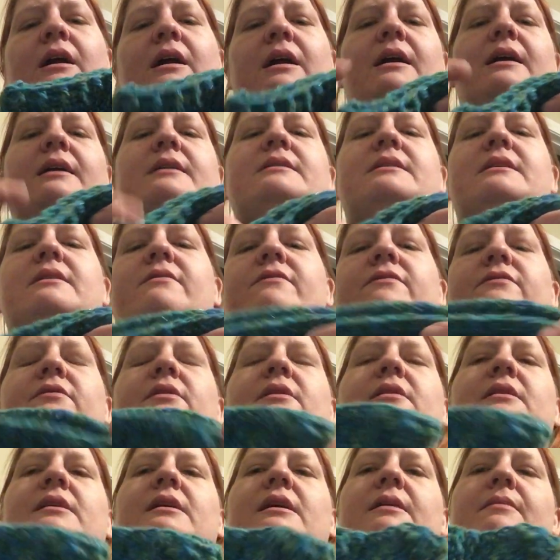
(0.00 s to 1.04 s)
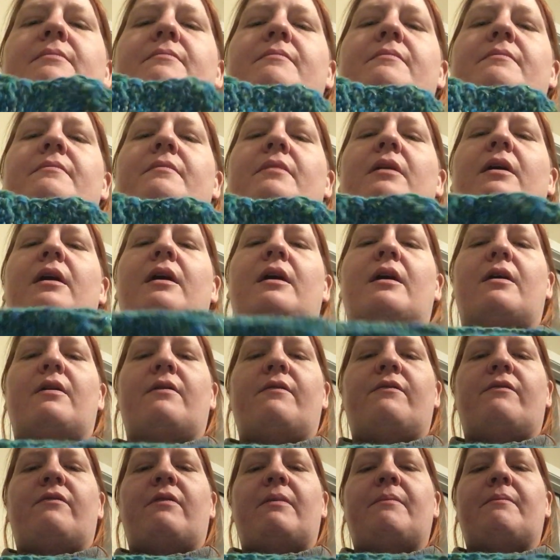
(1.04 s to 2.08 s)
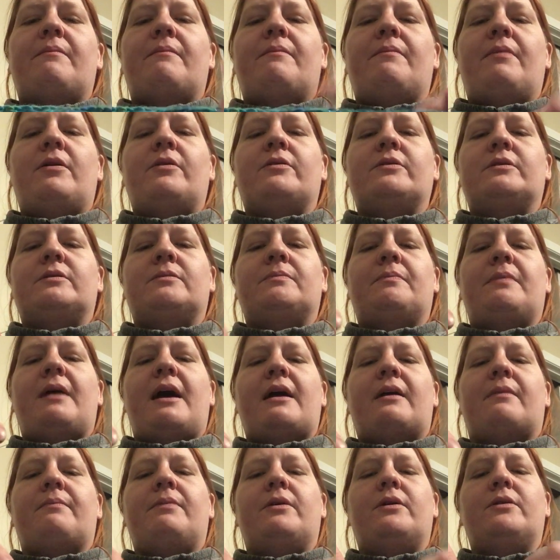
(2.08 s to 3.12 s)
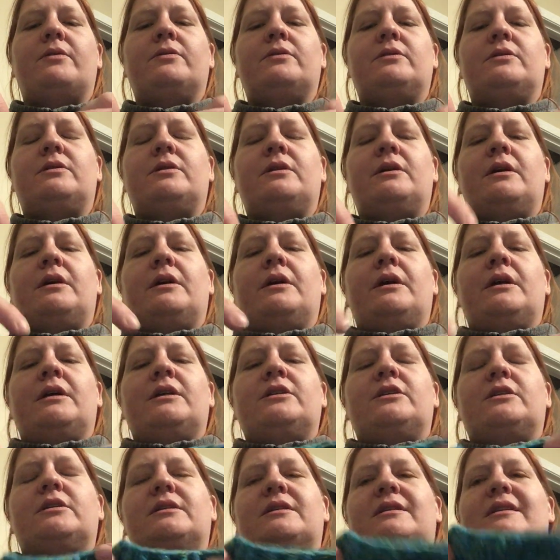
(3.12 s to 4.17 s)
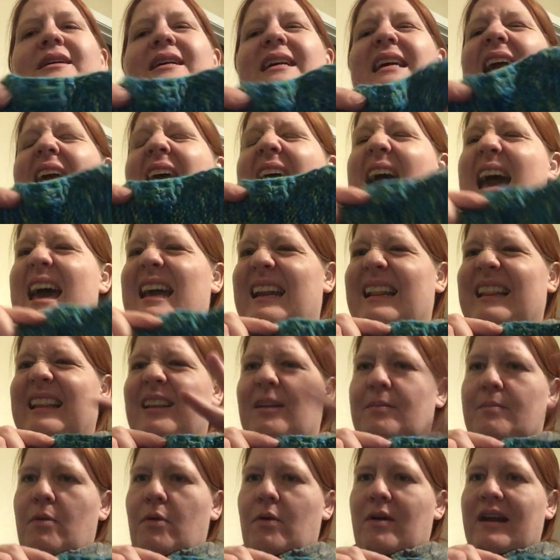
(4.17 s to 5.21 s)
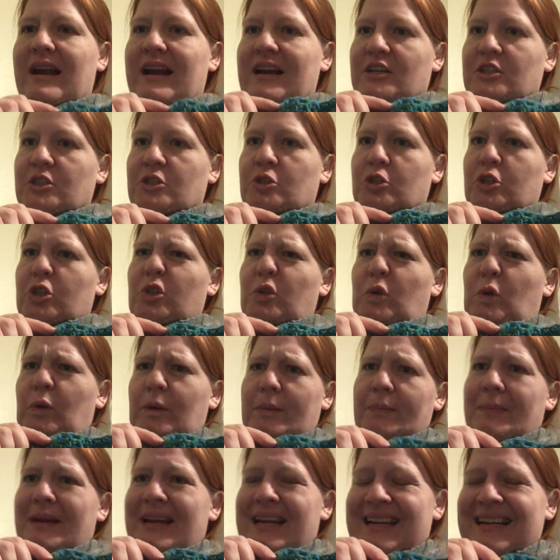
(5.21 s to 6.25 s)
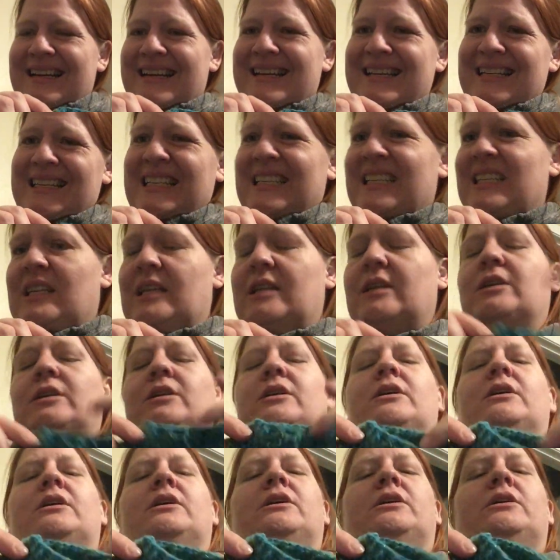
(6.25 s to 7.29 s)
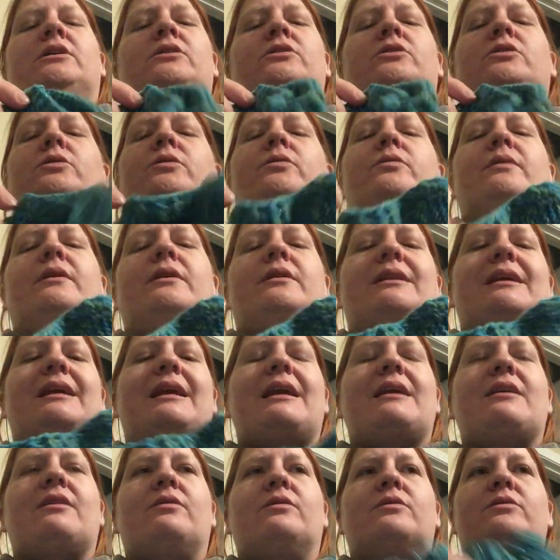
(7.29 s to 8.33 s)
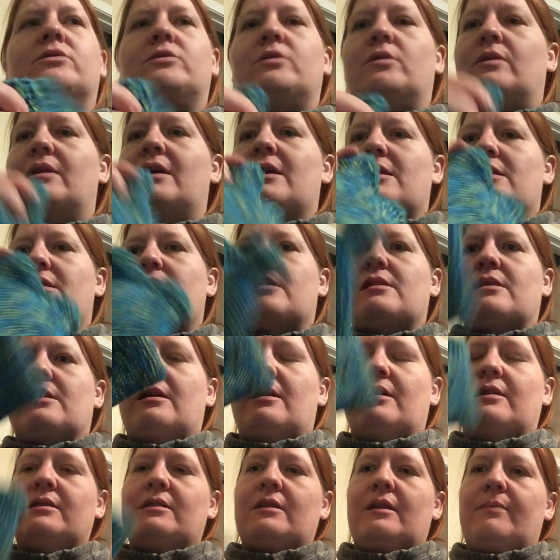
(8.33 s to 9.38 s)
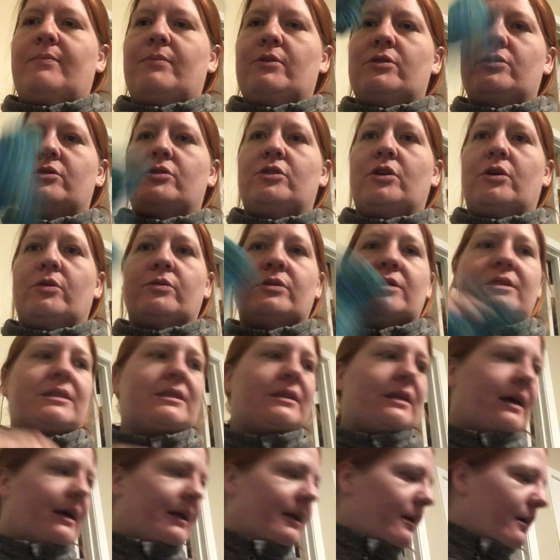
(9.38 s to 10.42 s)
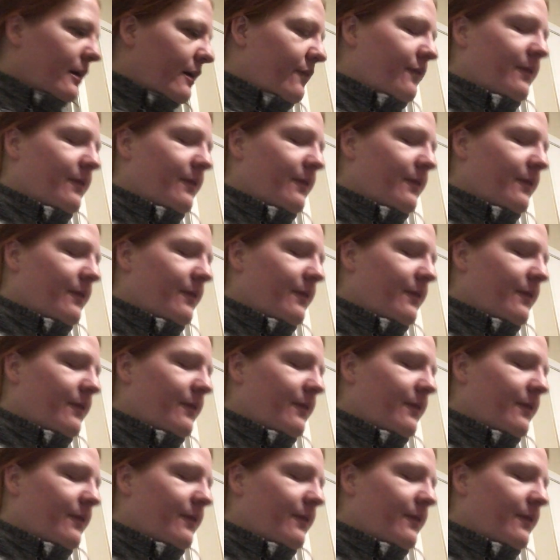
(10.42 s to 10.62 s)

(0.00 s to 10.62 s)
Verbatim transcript: I did front and uh, front post, back post, just add a little more extra grippingness to around the ankle so that the slippers don't slide off.